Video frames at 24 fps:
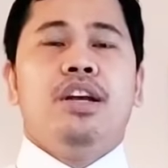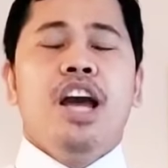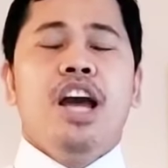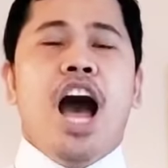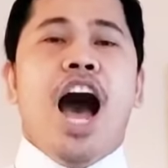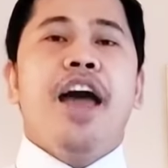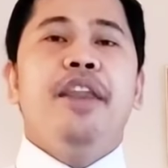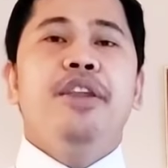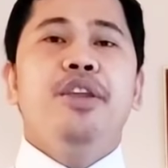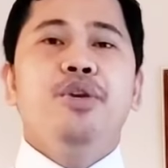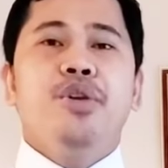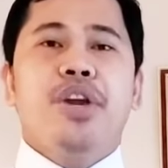
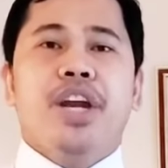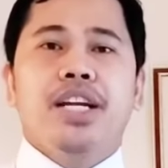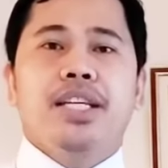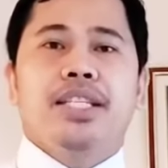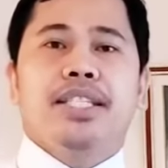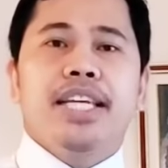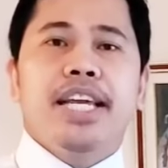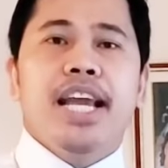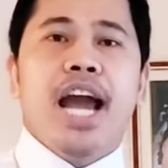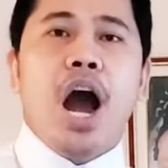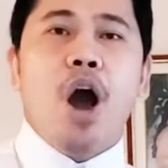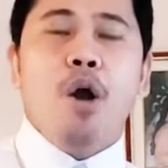And you can
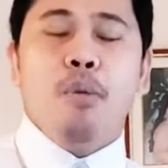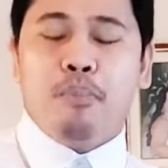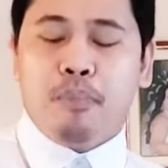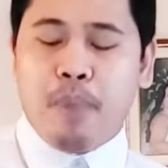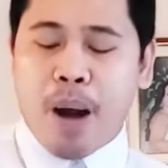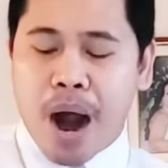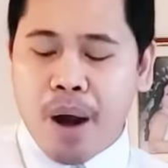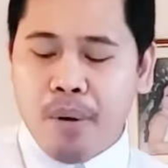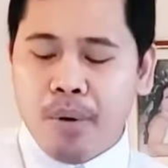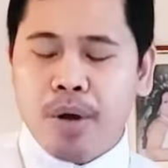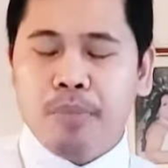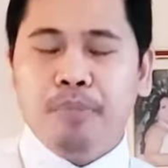see how
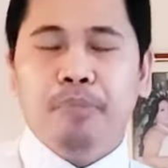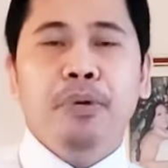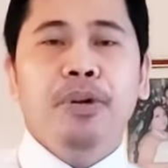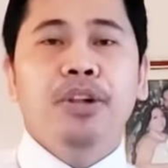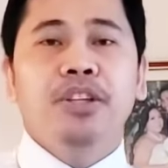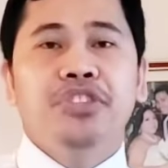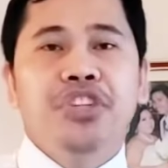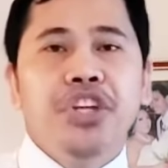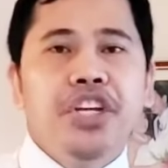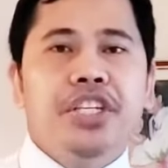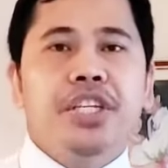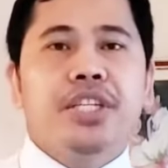powerful
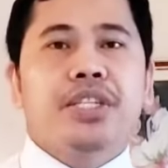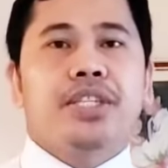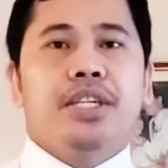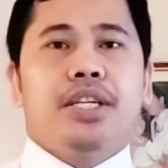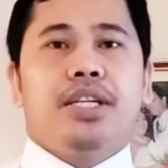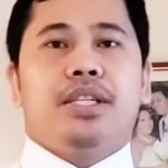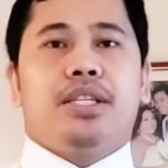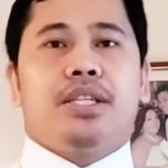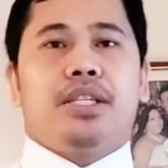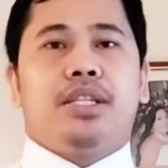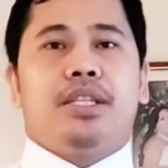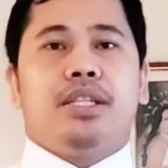Jesus
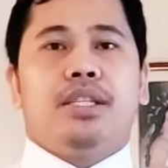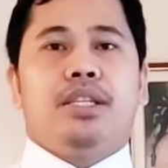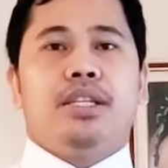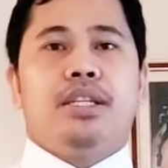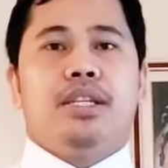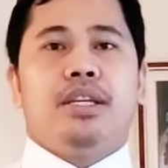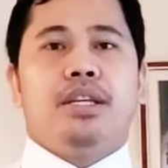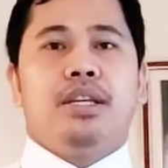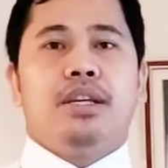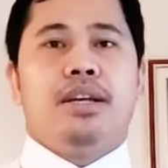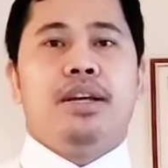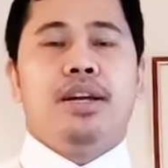is.
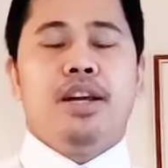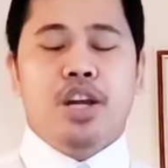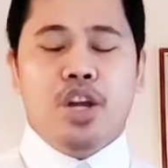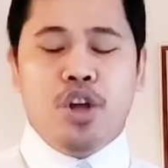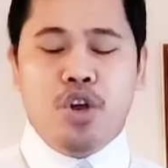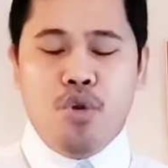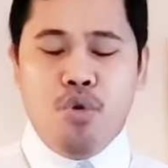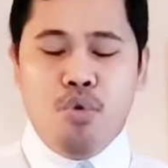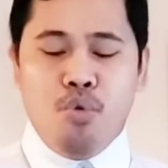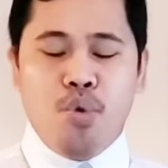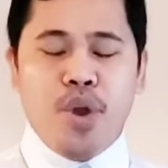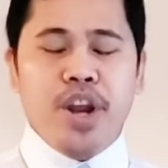
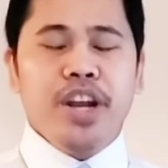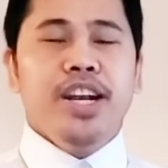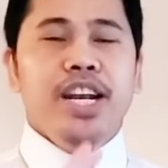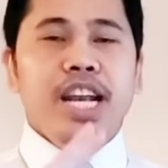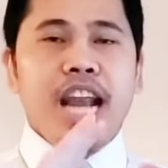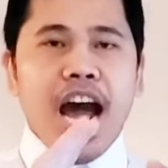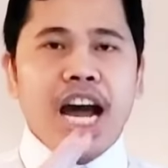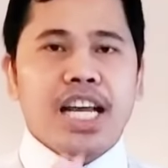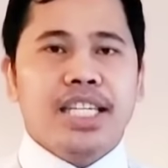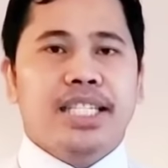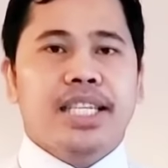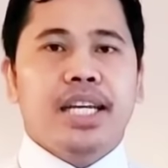When
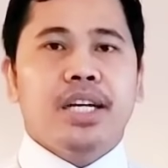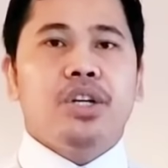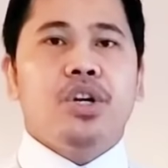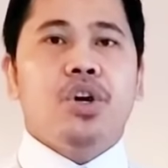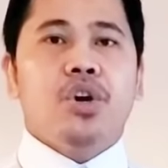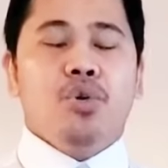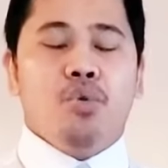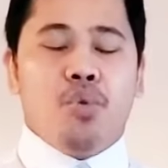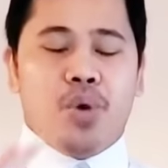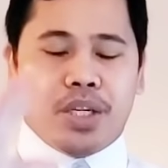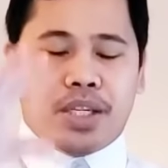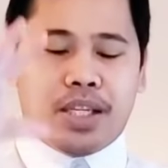Lazarus
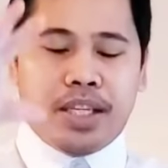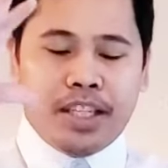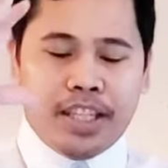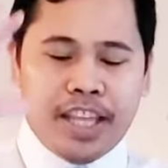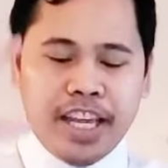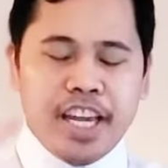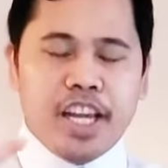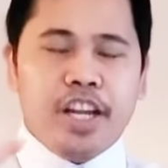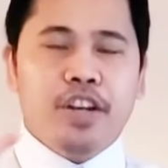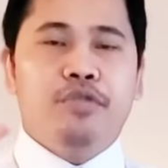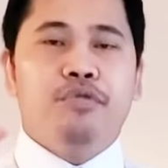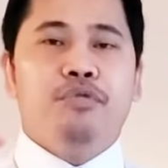was
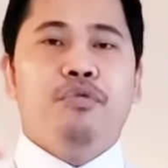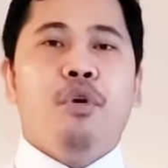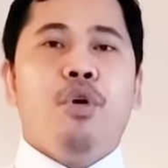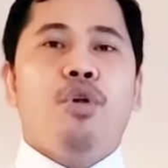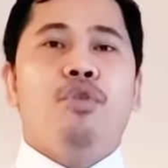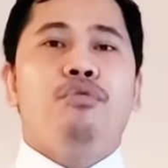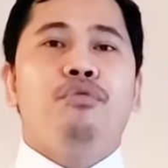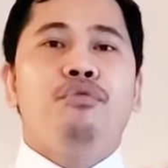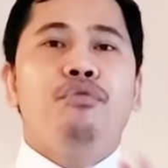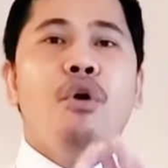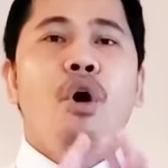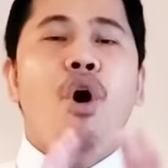dead for
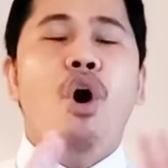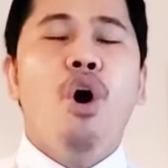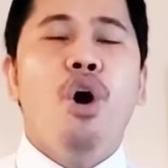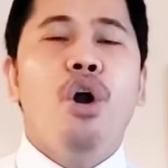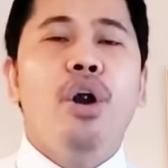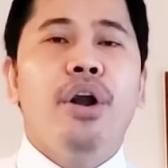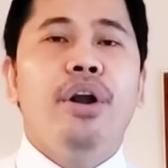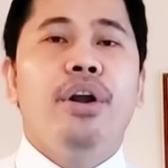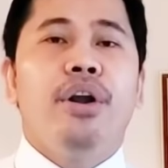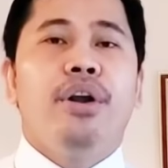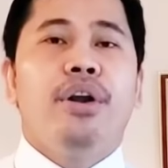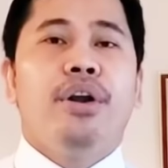
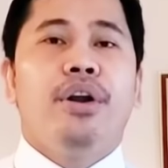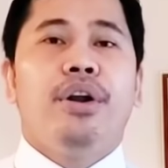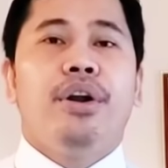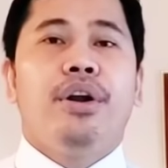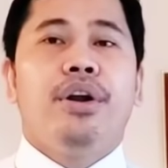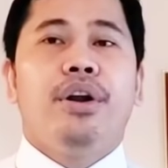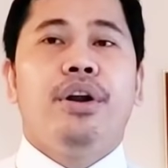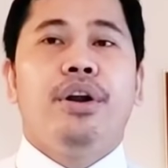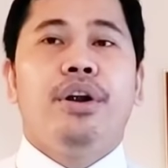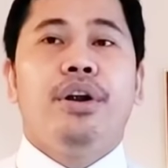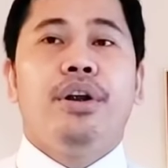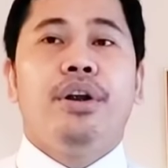four
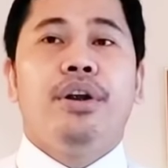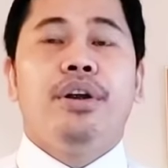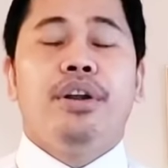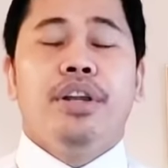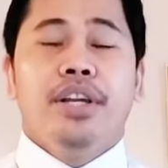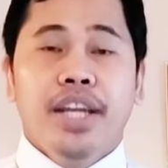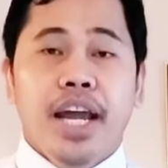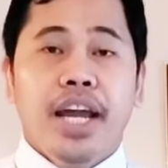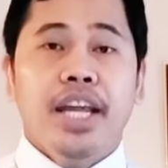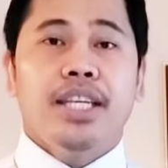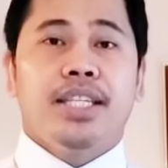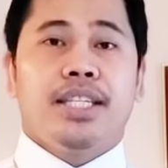
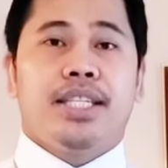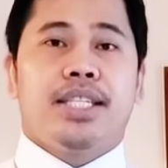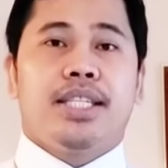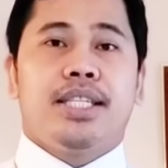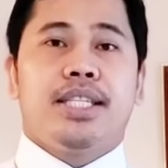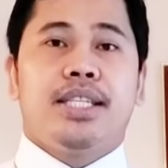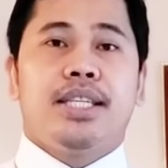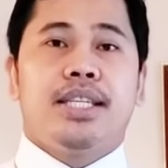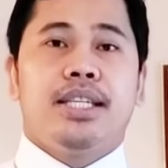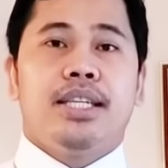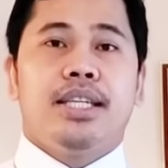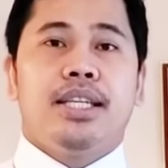days,
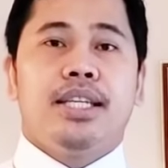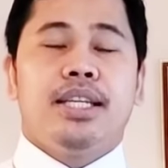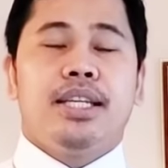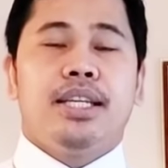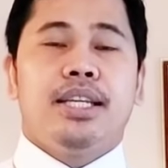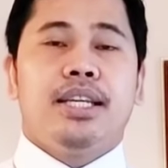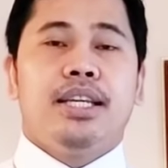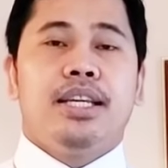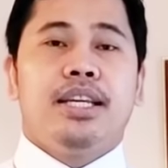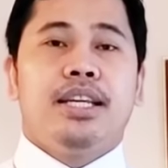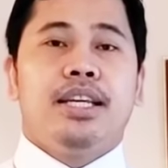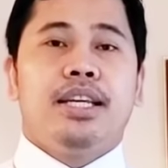
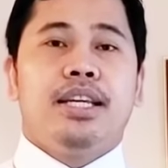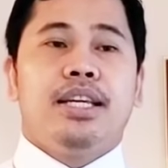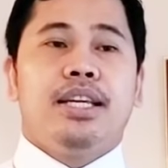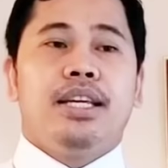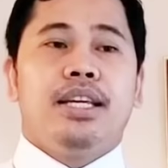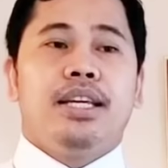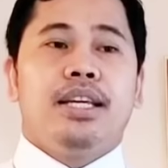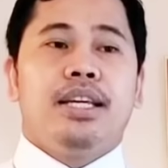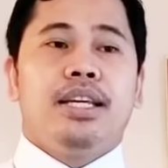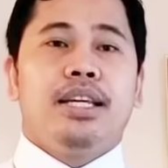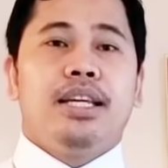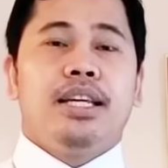
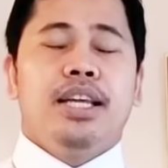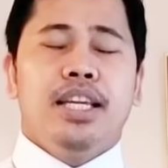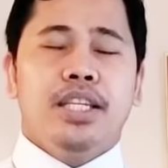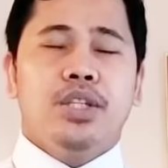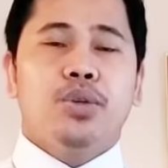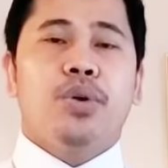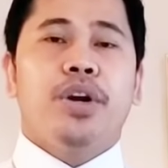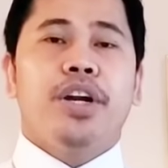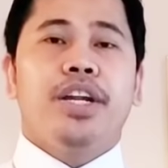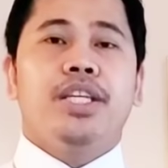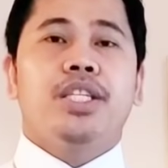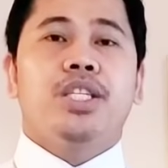He's
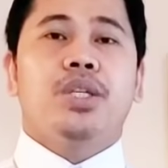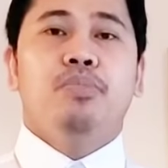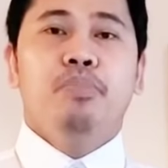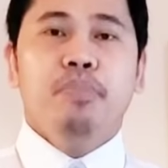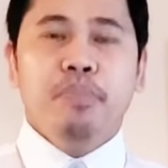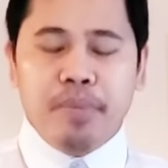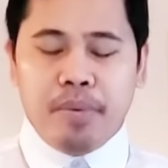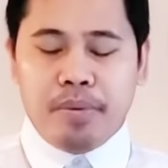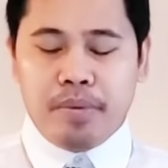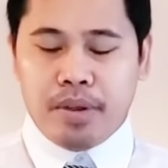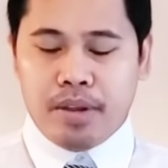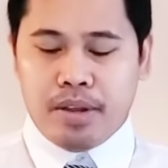already,
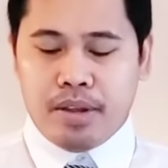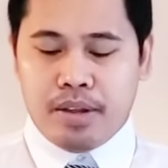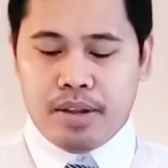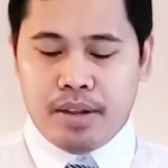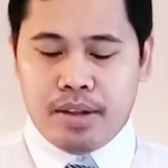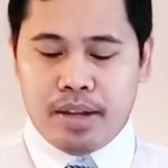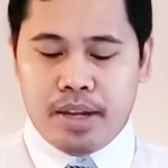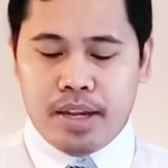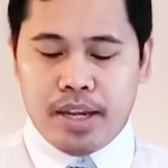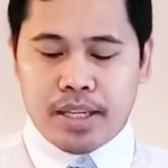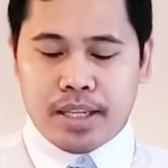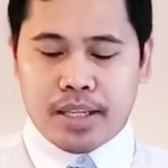
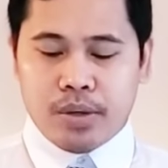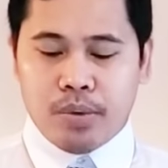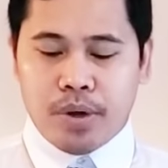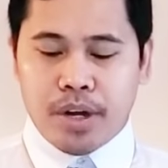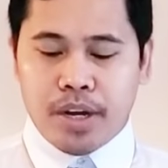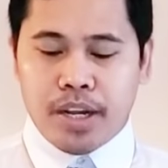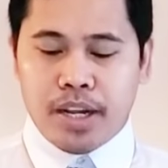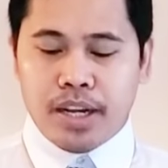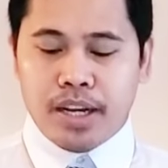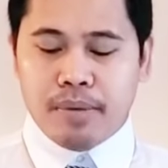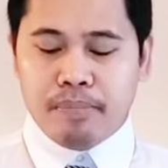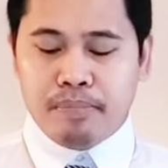he's
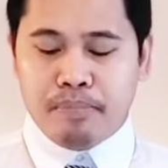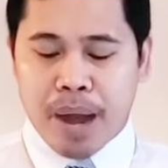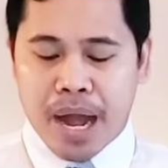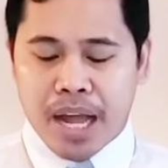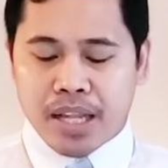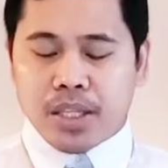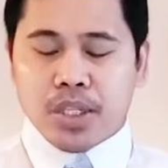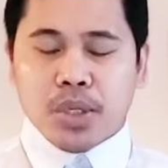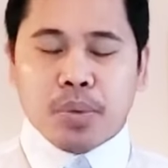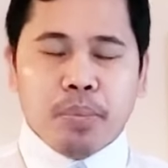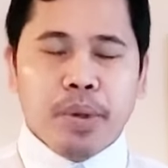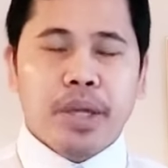already in a bad
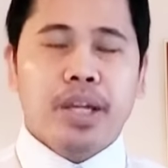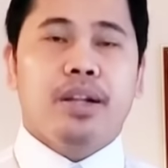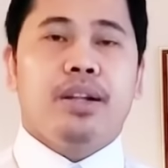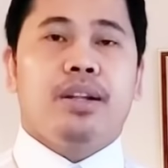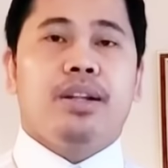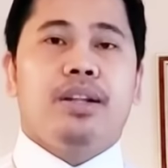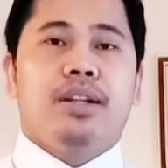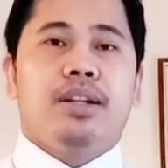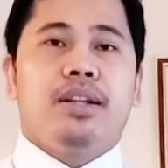smell.